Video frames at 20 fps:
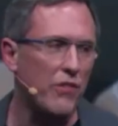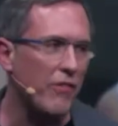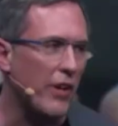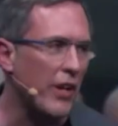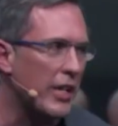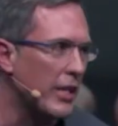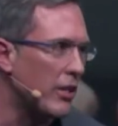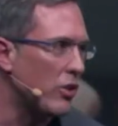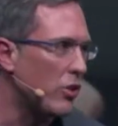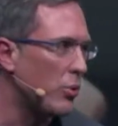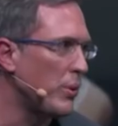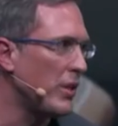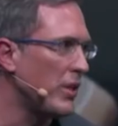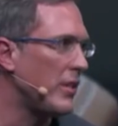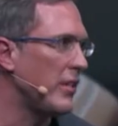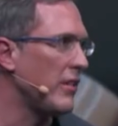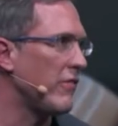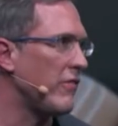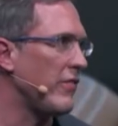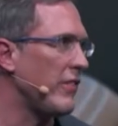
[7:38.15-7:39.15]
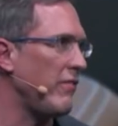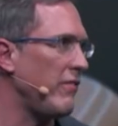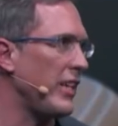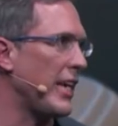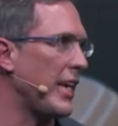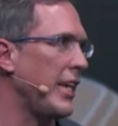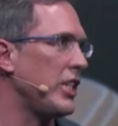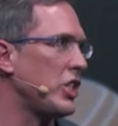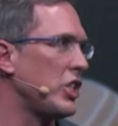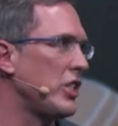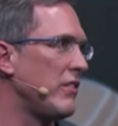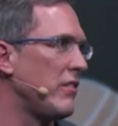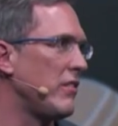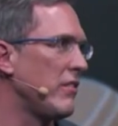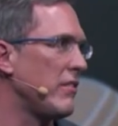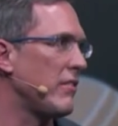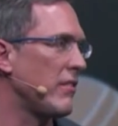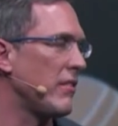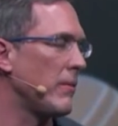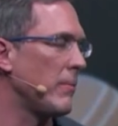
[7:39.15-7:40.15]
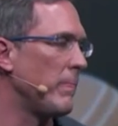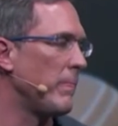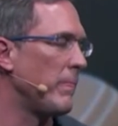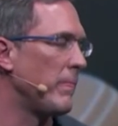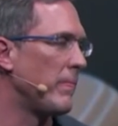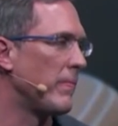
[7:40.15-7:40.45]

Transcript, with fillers: very intuitive navigation system.